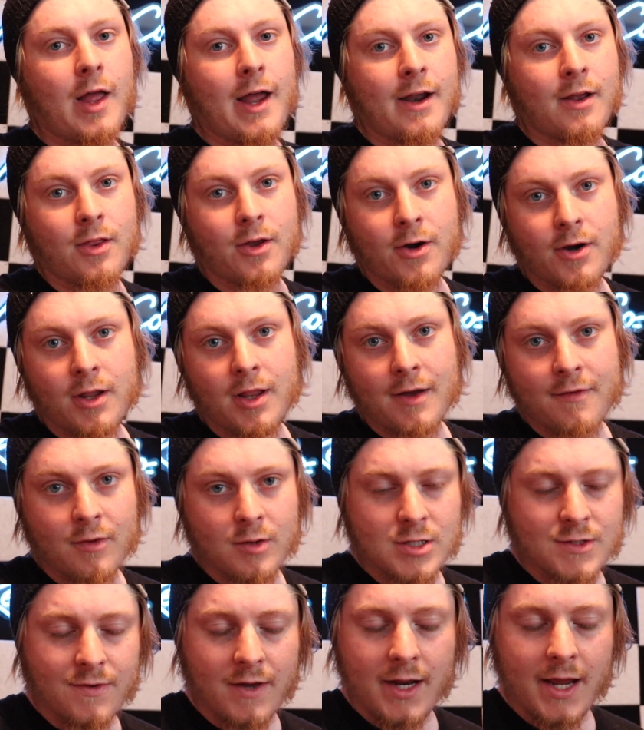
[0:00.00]
I learned a lot
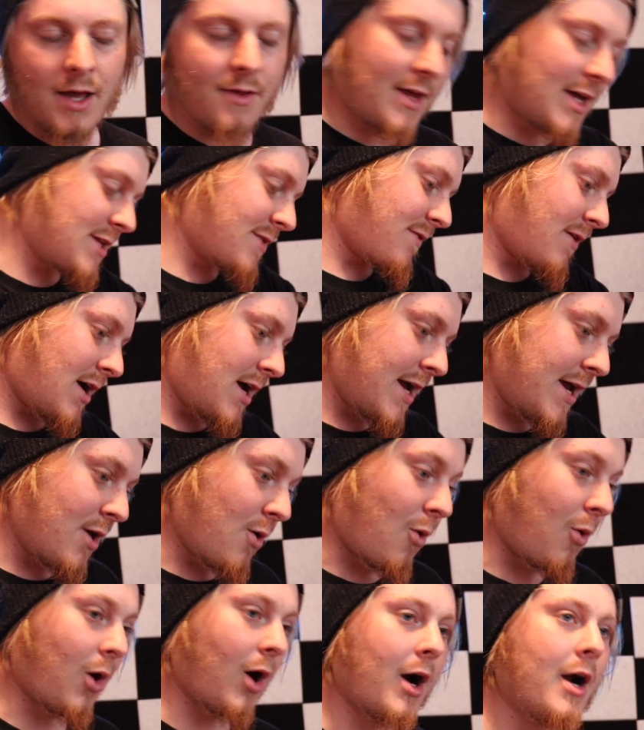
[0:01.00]
from this video, that's
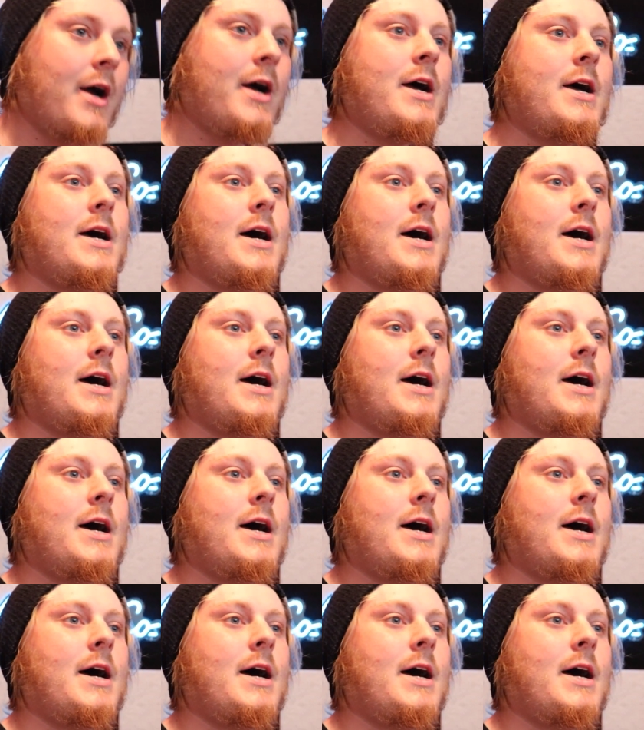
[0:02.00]
fine, or